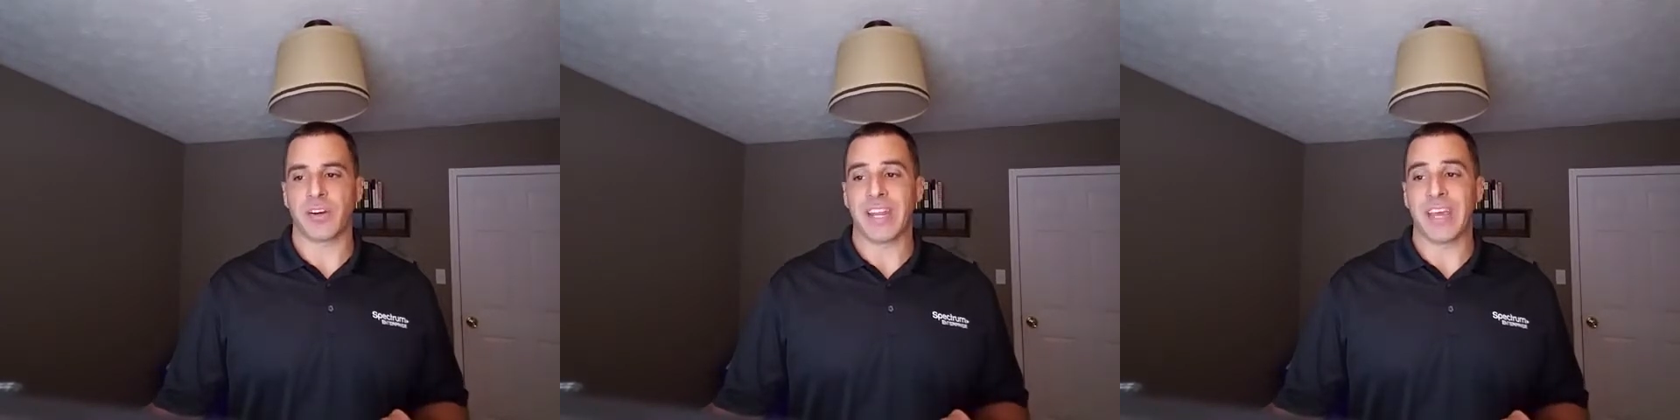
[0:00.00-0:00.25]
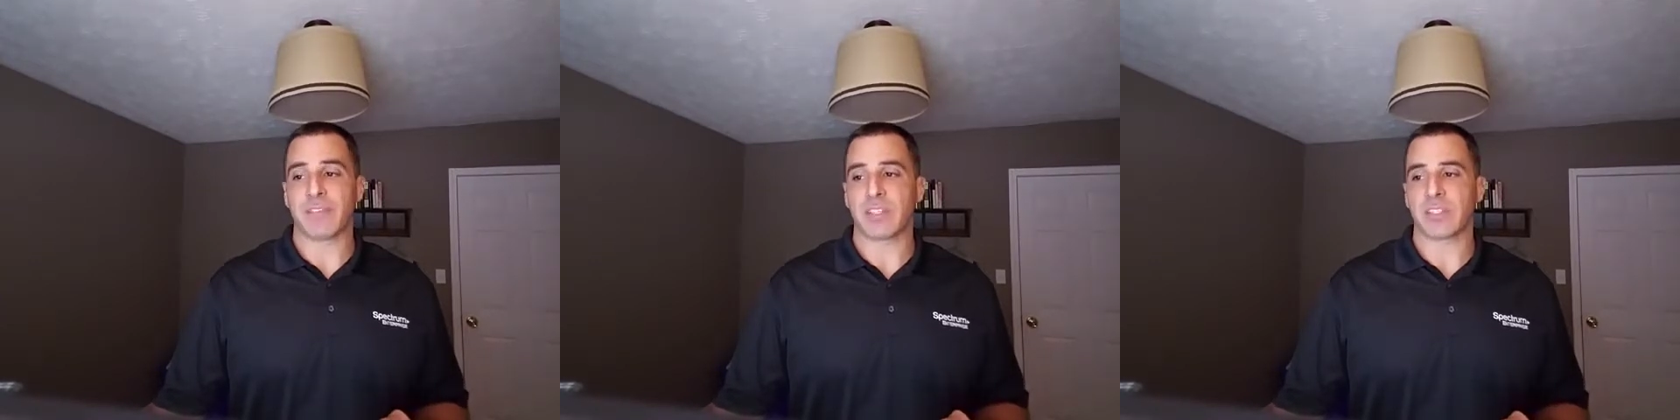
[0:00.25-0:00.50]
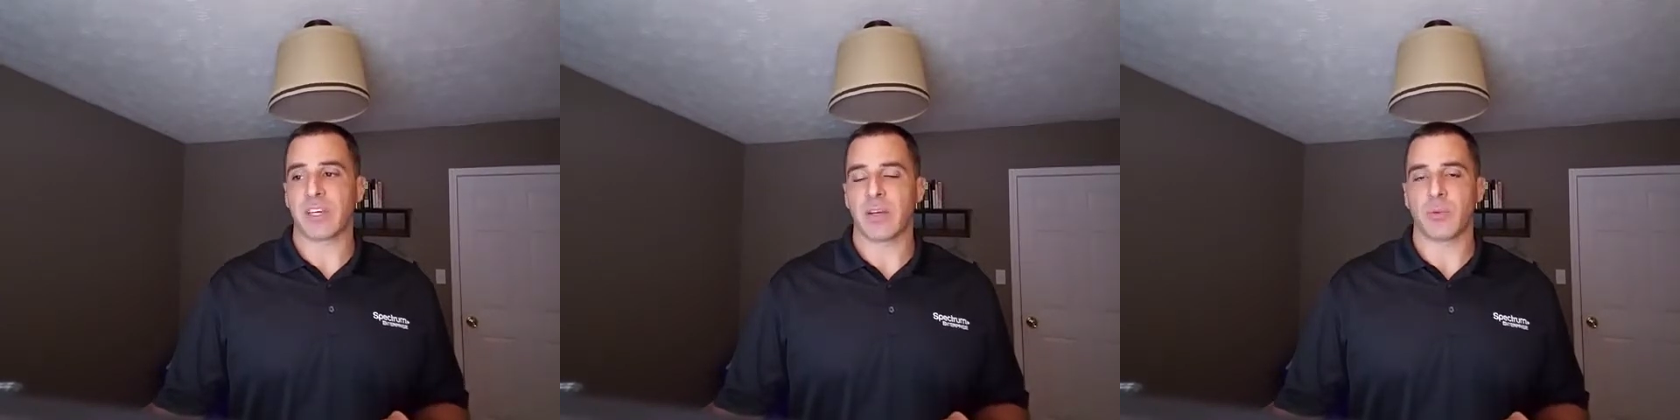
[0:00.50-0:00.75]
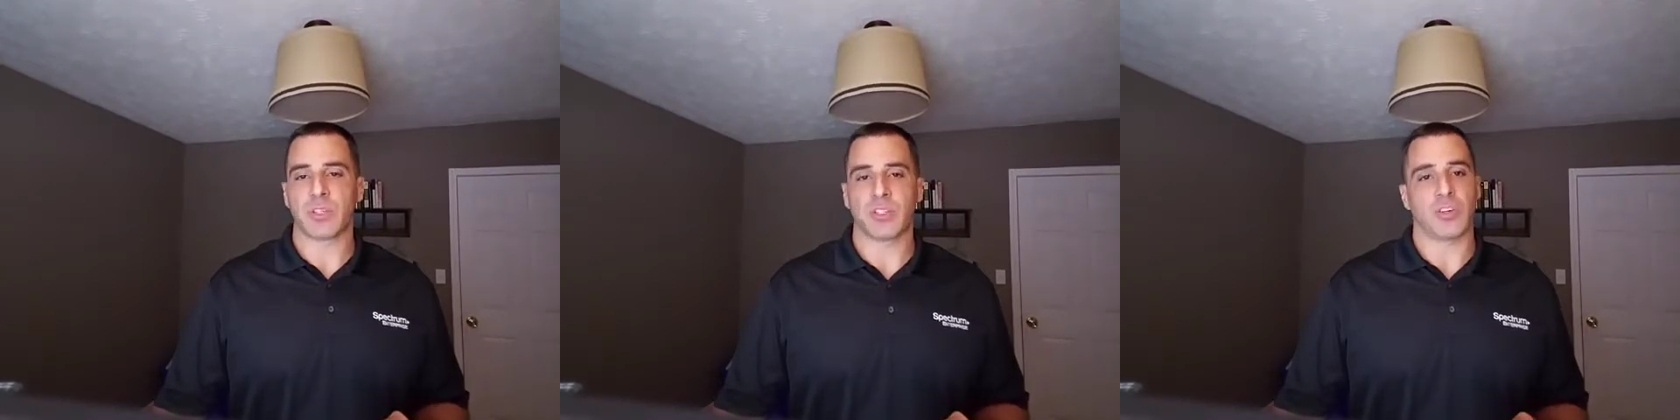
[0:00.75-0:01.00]
our Navisite,
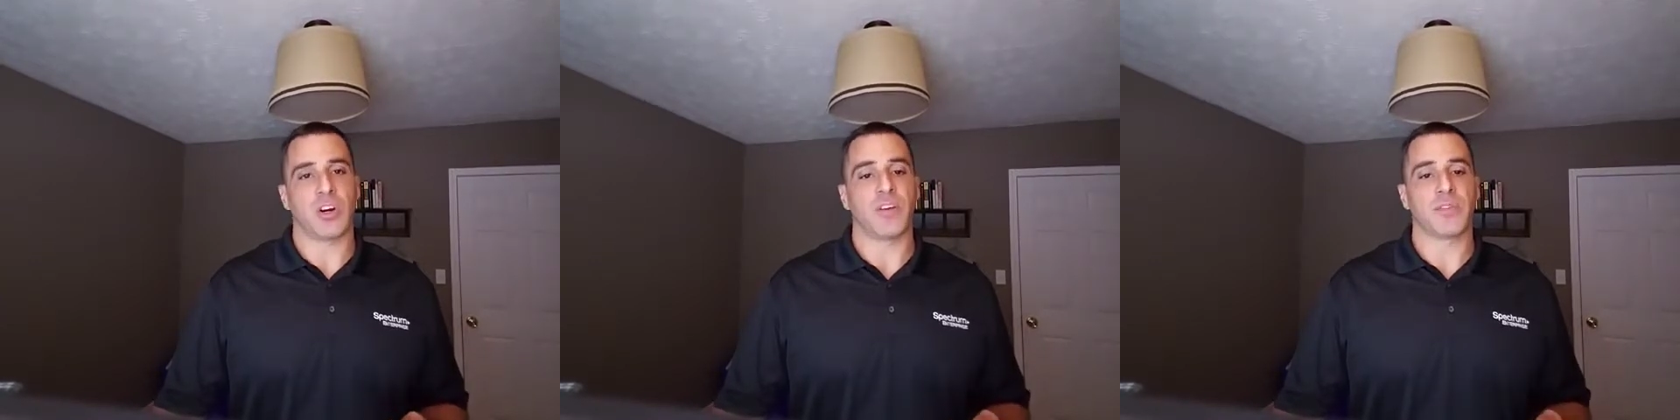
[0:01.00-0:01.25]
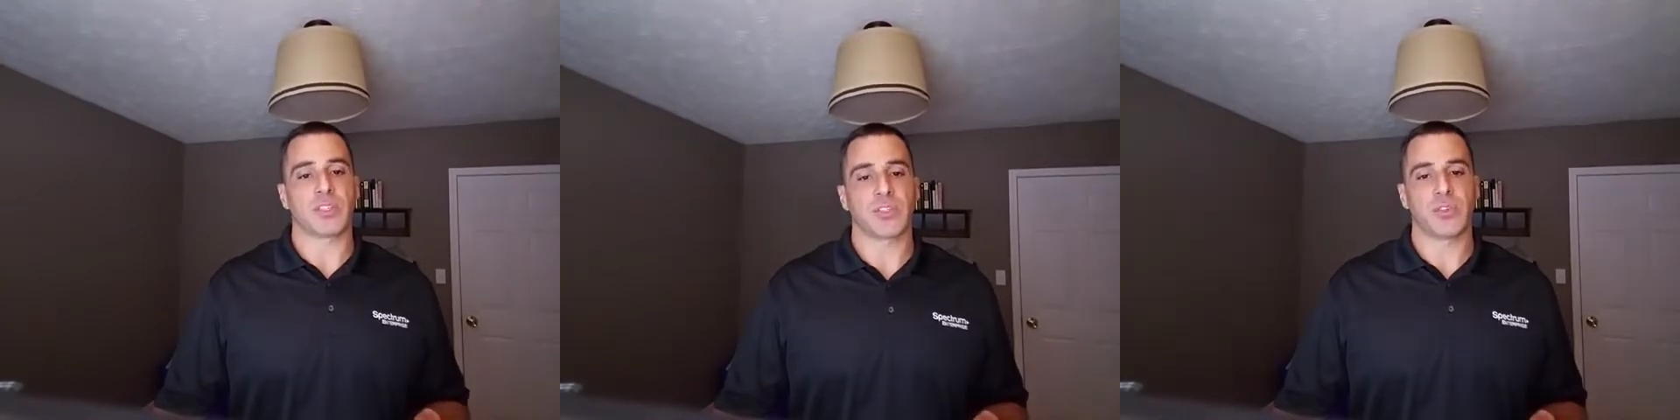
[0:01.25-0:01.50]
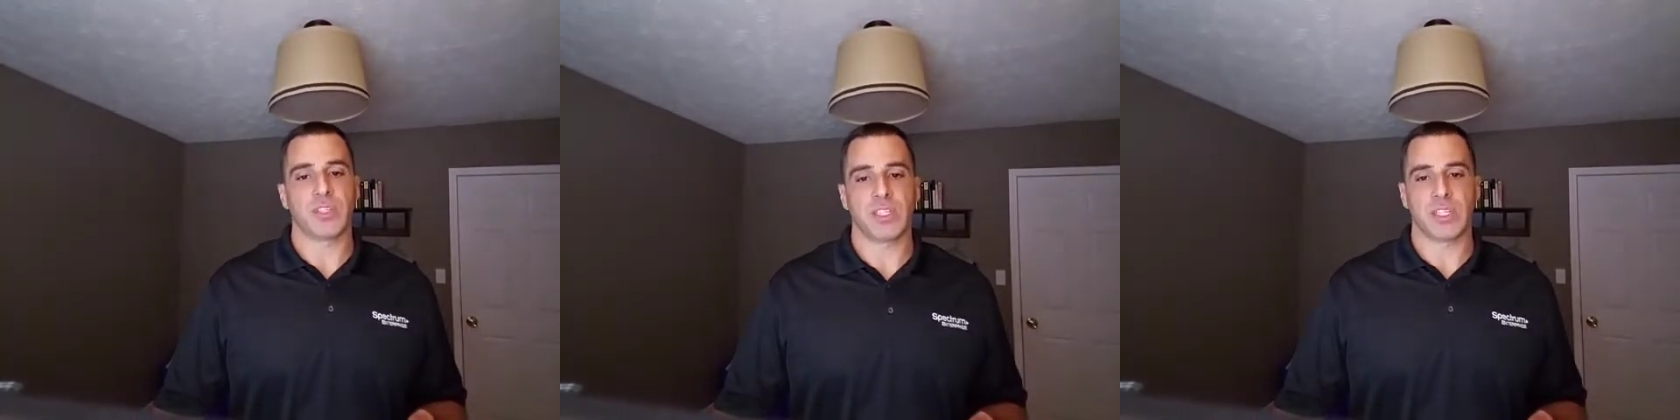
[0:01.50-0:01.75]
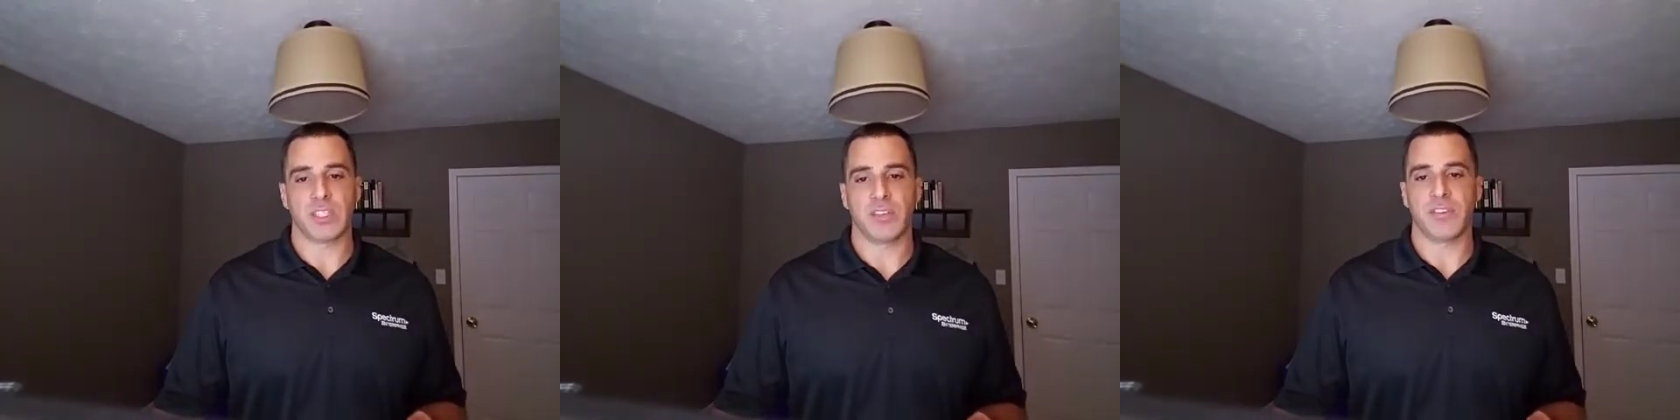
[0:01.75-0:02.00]
which is our Office
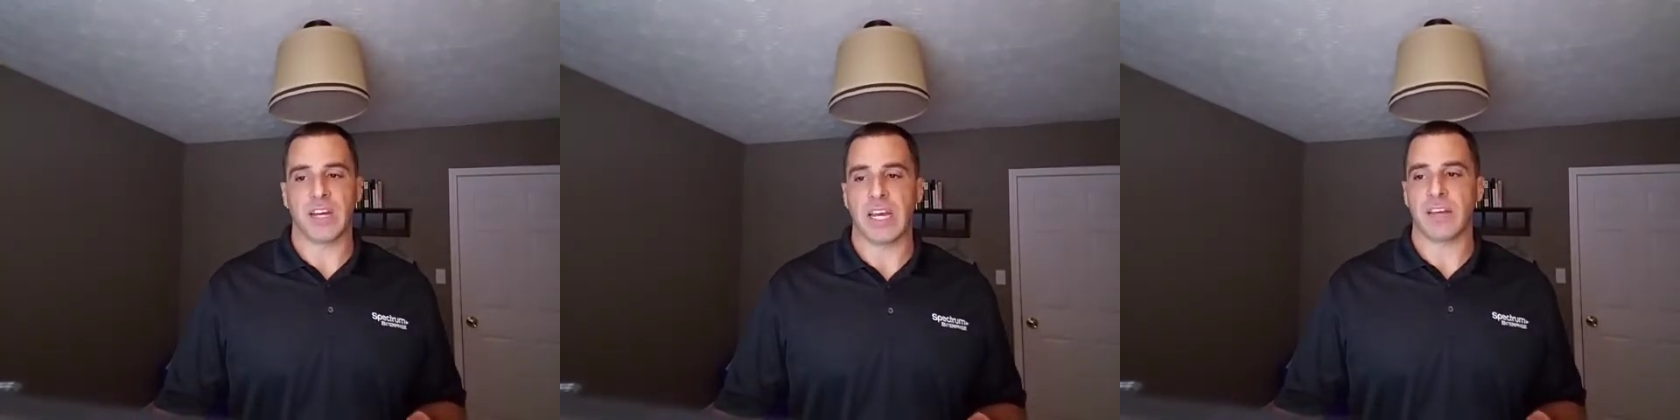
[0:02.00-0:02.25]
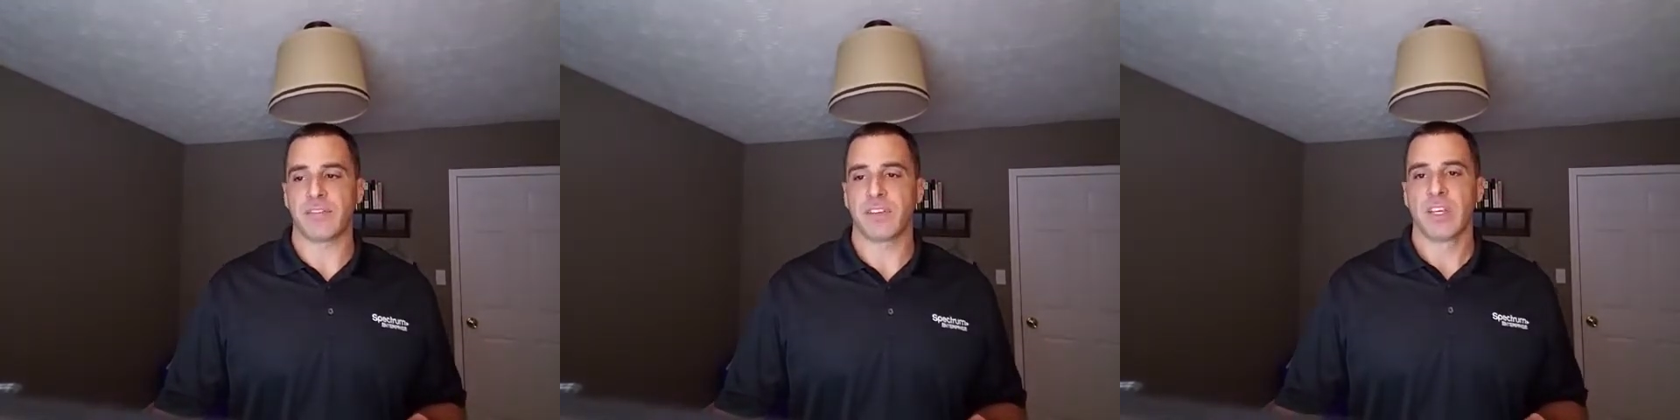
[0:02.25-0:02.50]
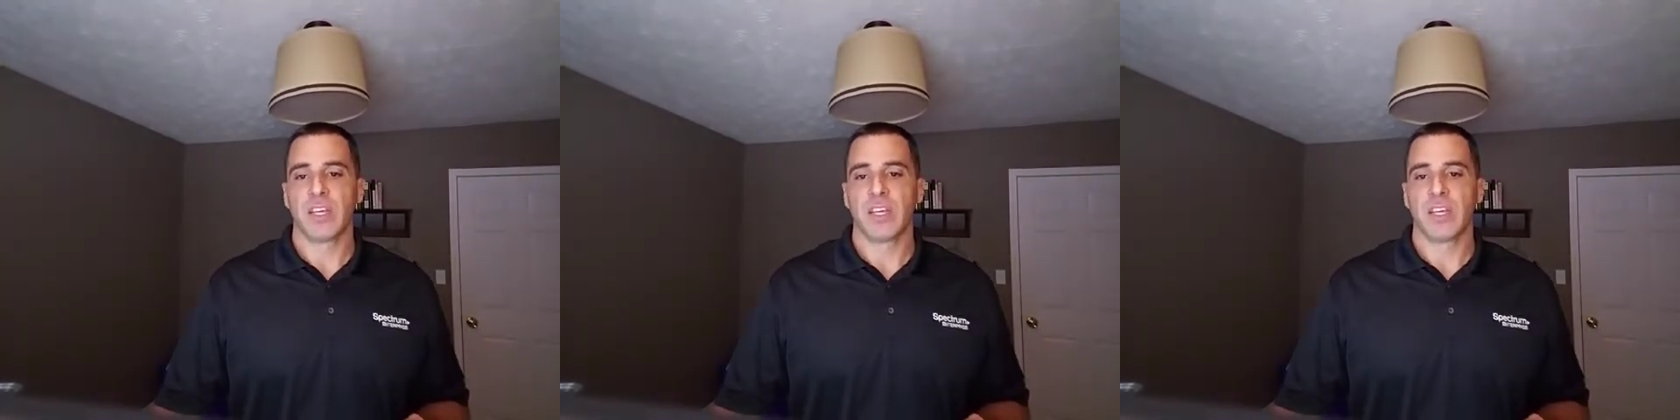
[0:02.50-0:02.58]
365,